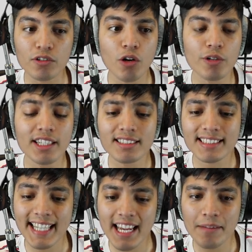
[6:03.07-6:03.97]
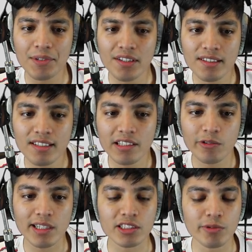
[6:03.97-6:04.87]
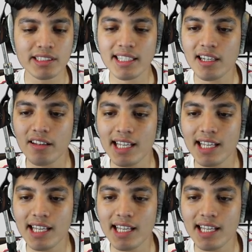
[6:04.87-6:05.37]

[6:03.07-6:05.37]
Oh no, he escaped. Great, so we did